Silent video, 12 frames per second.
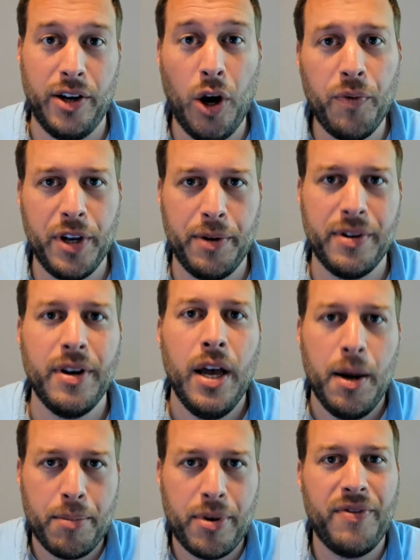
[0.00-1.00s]
hopefully
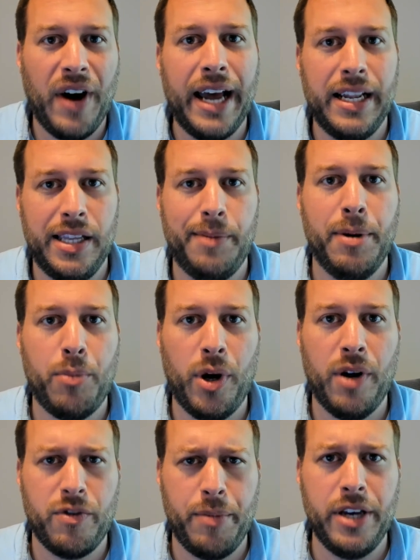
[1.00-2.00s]
provide a little bit more
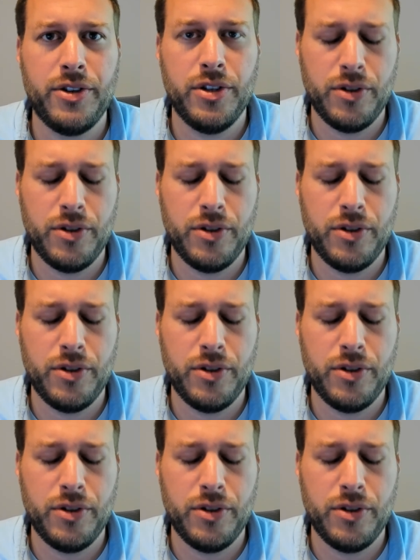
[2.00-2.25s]
information.